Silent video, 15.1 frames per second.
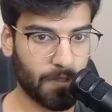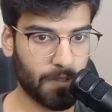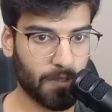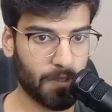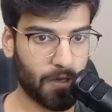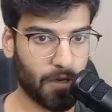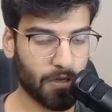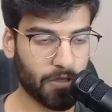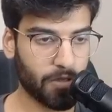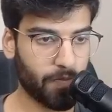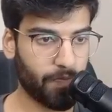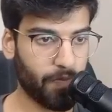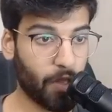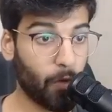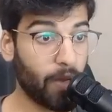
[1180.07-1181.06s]

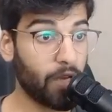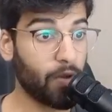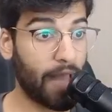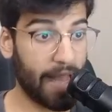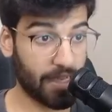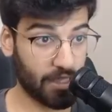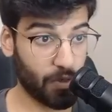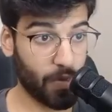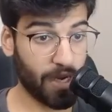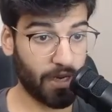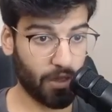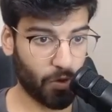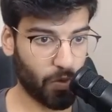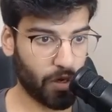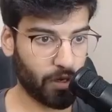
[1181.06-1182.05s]
Awesome. Now when you
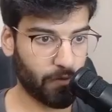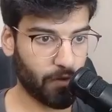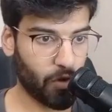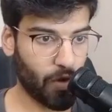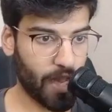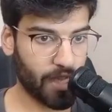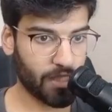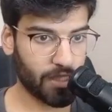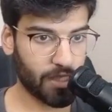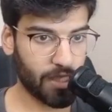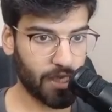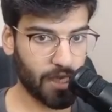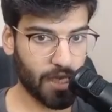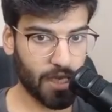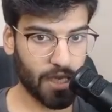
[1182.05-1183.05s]
activate the workflow,
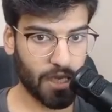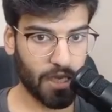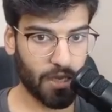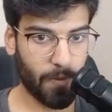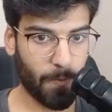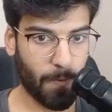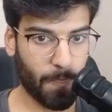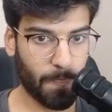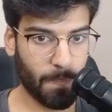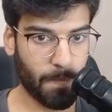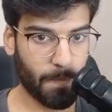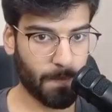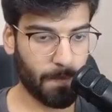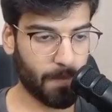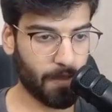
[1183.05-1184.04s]
actually,
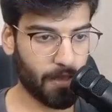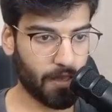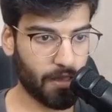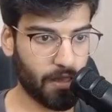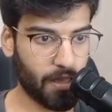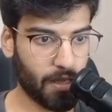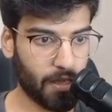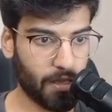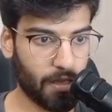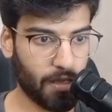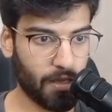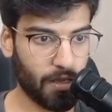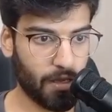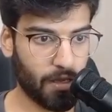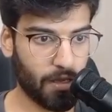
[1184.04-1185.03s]

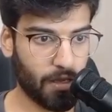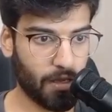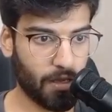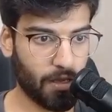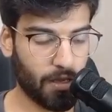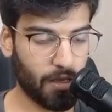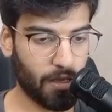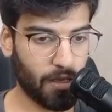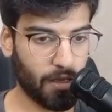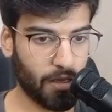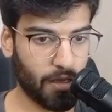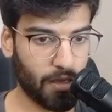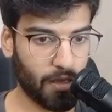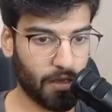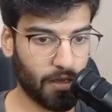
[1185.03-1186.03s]
the
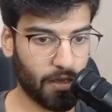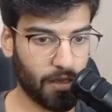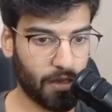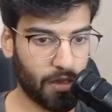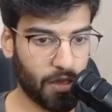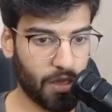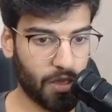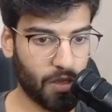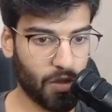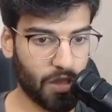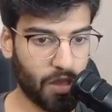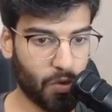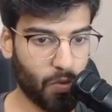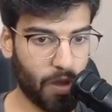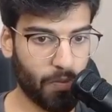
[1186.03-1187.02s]

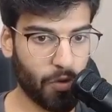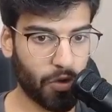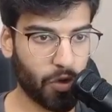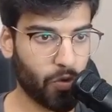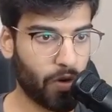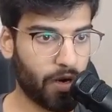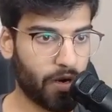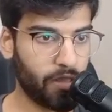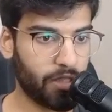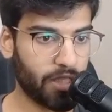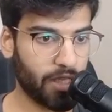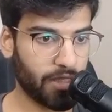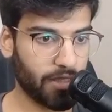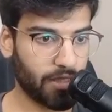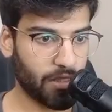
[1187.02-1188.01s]
webhook URL
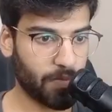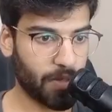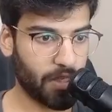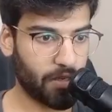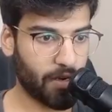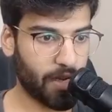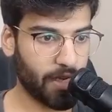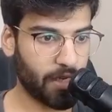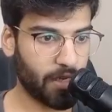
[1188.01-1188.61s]
changes a bit, right?